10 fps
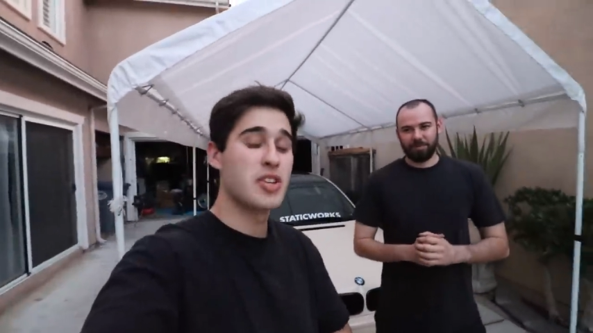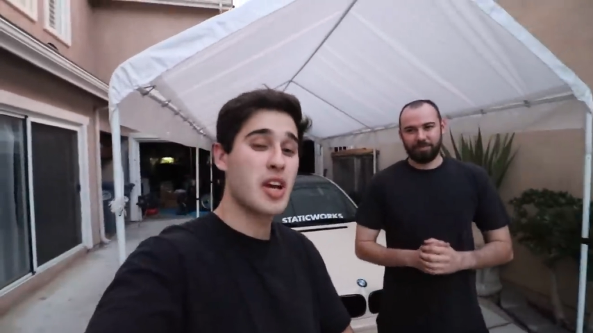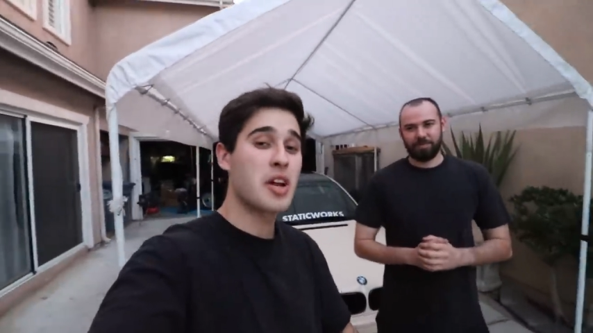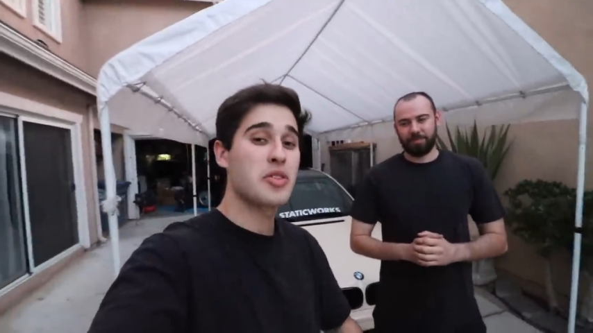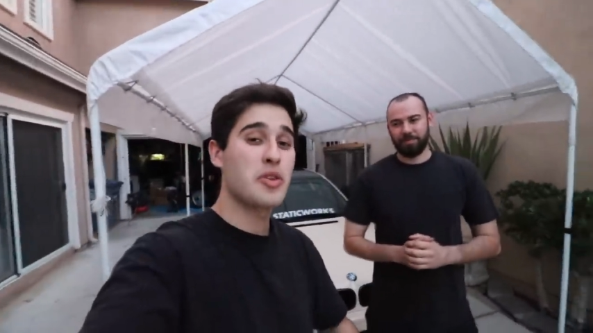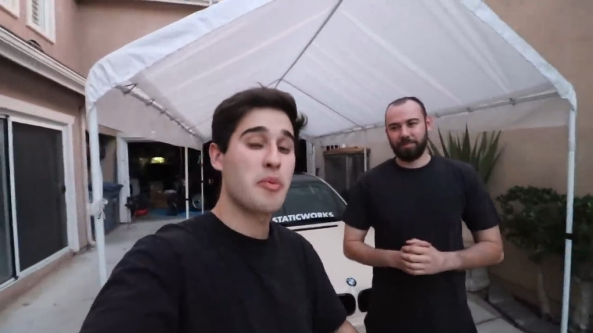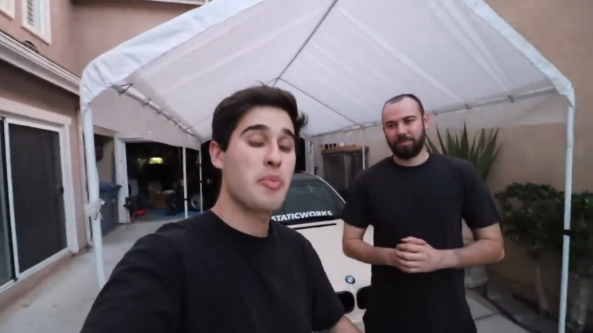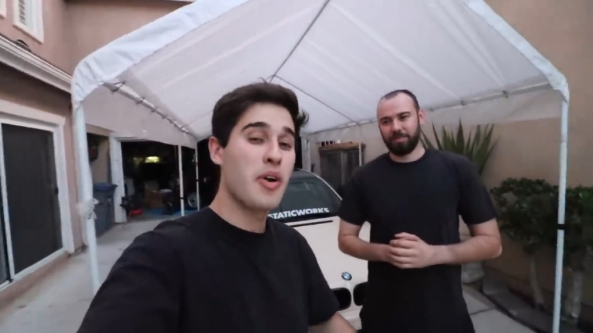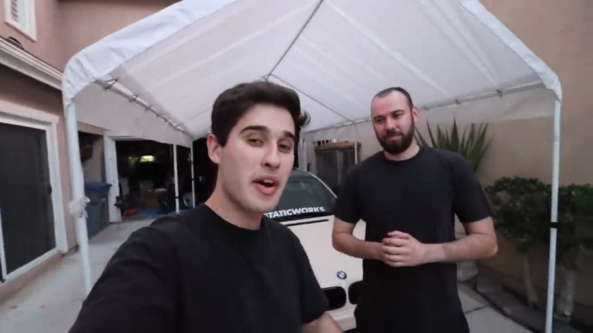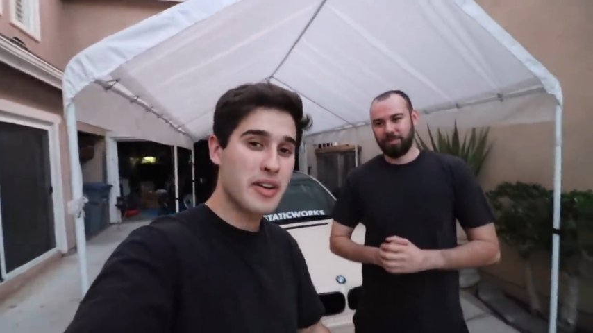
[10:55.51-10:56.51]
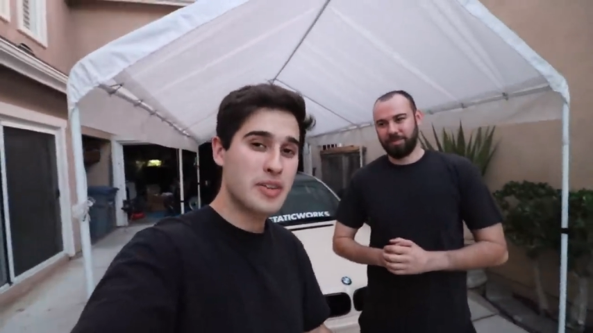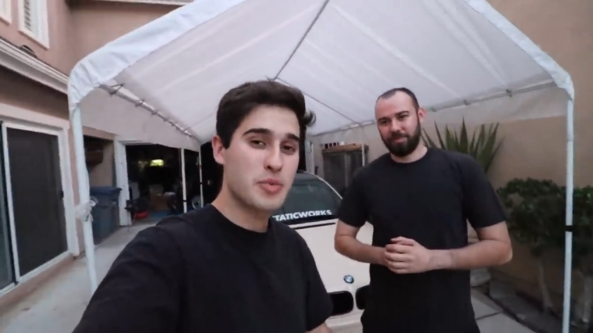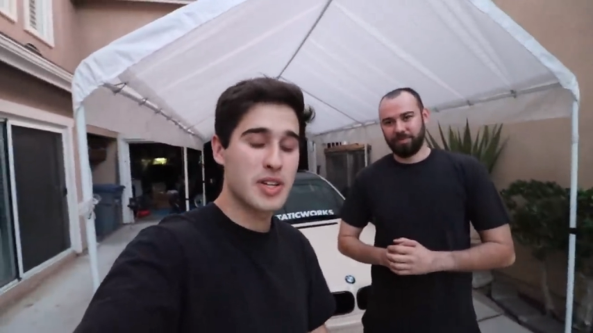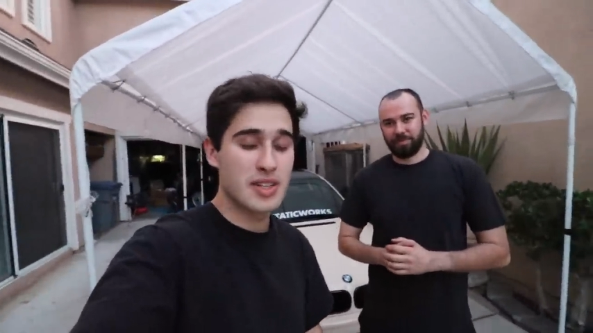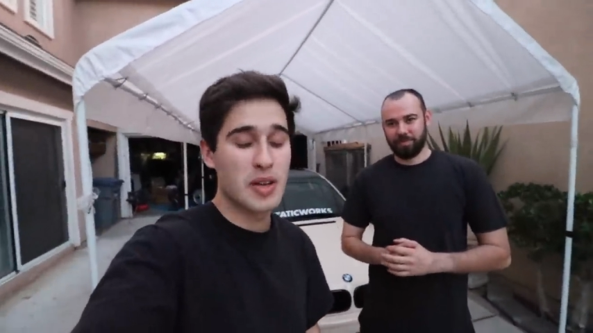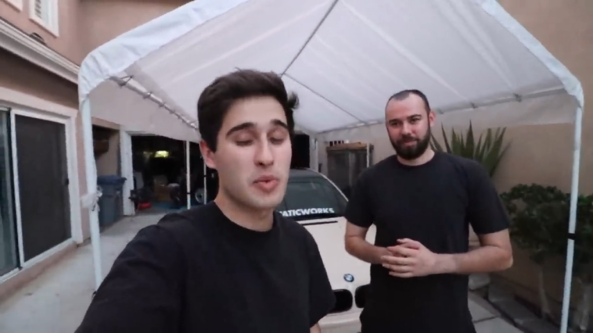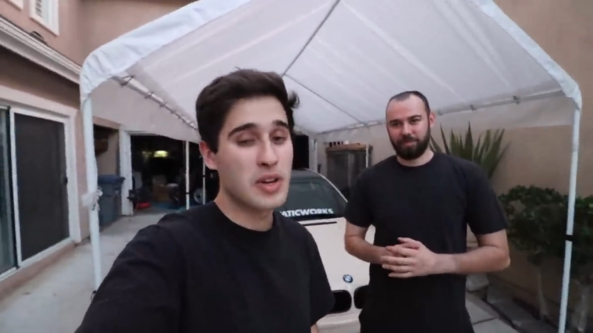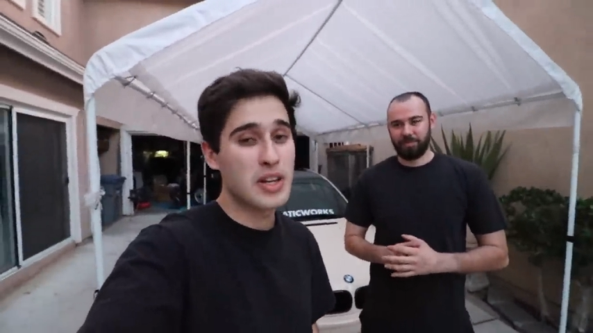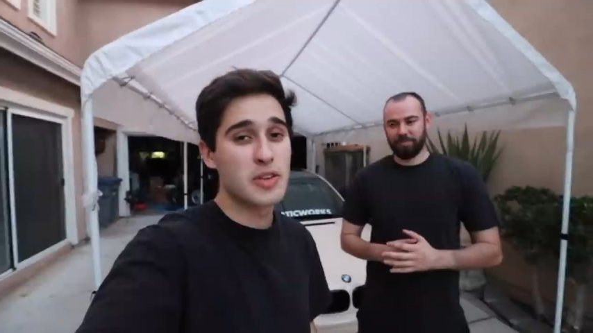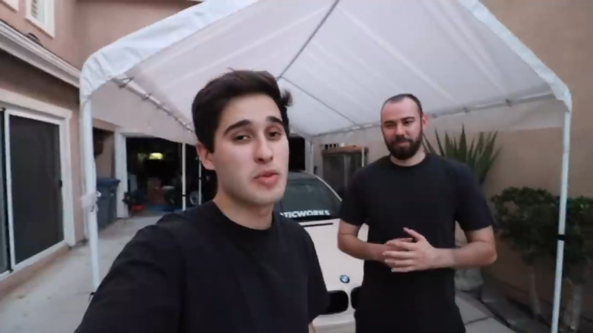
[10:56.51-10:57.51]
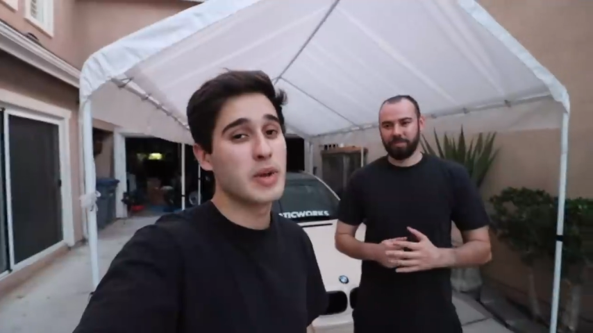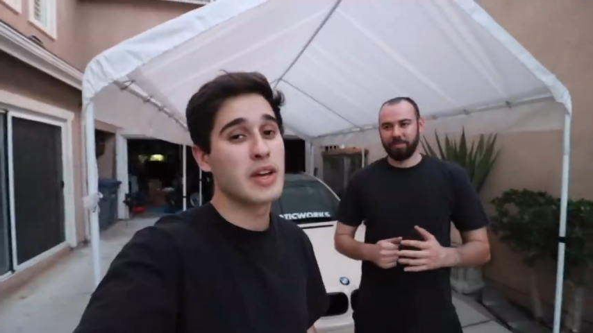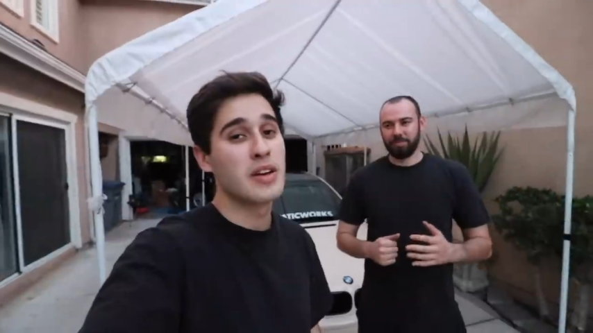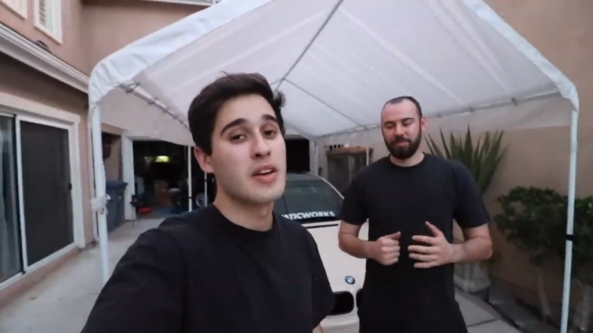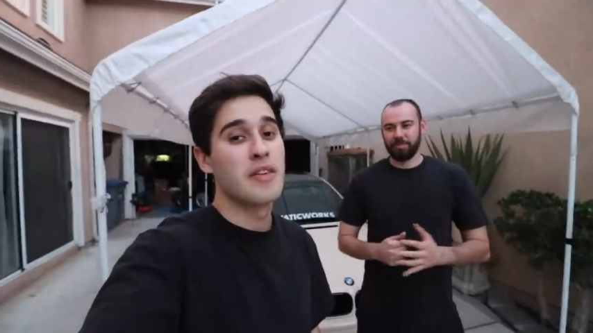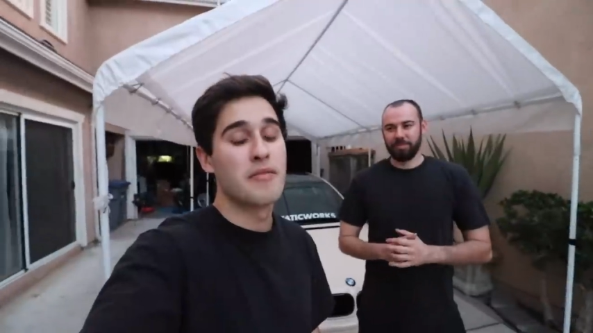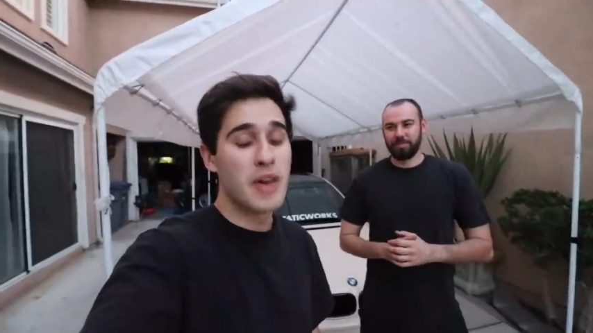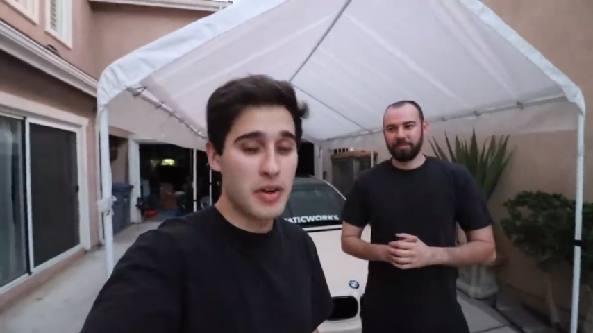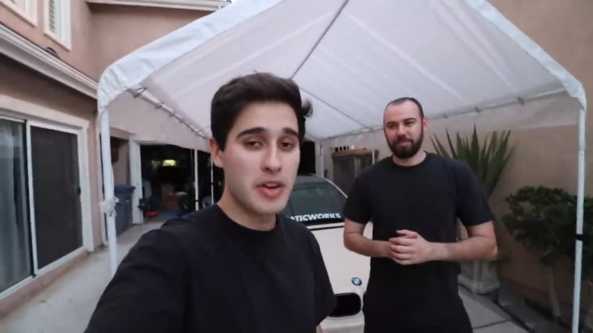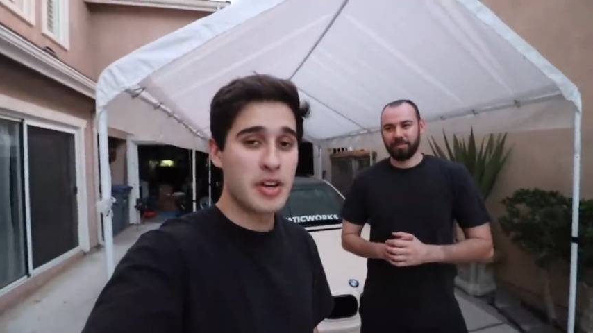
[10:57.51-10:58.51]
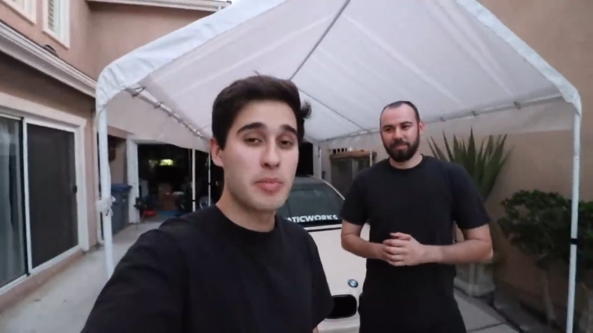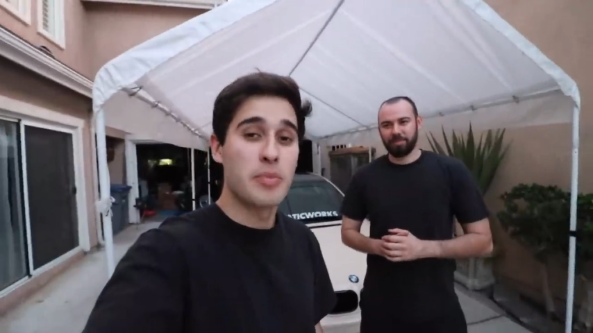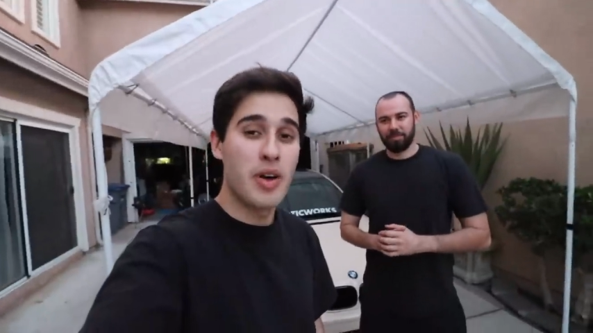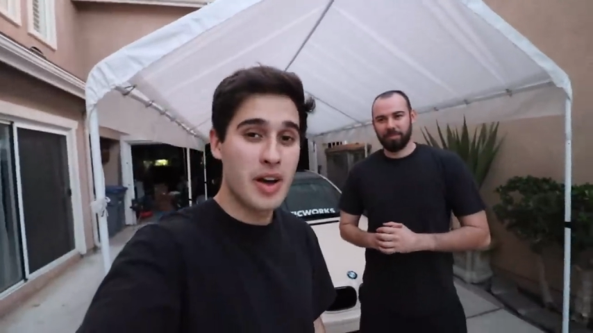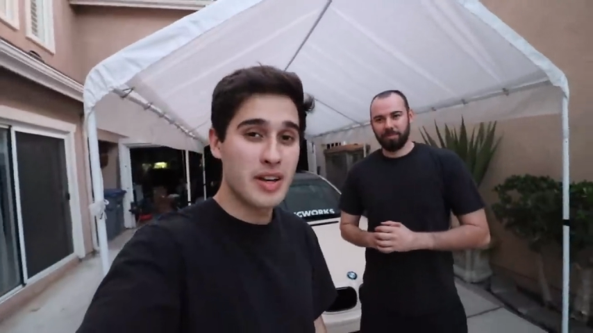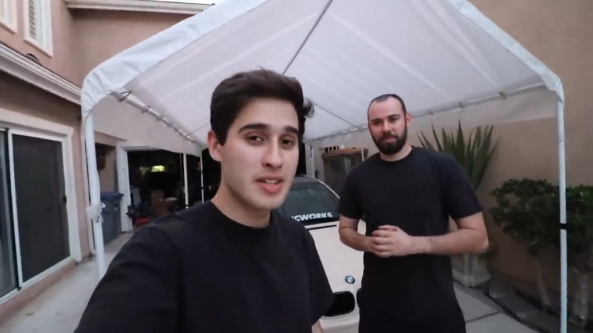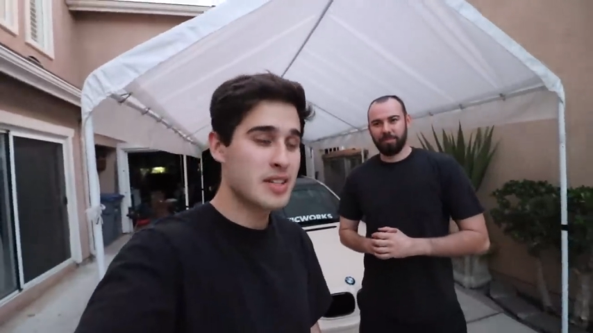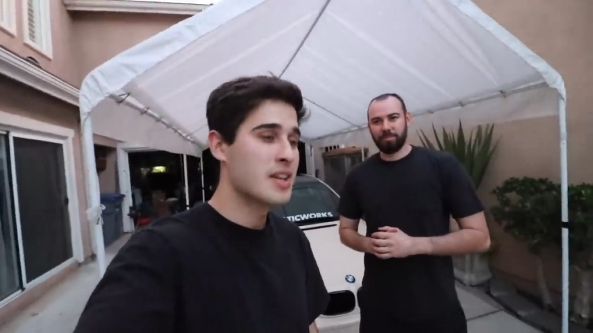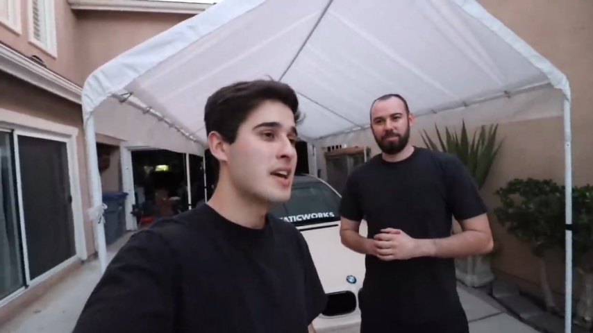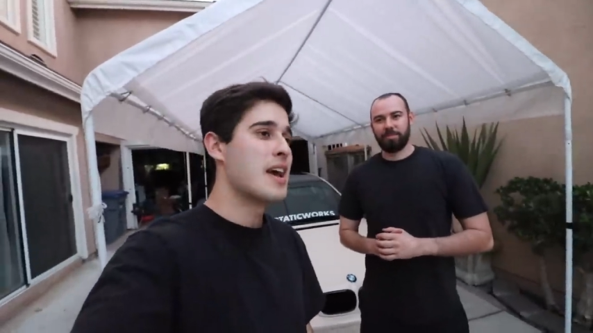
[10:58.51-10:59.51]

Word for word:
Speaker 1: check out their products because they really do make very good products.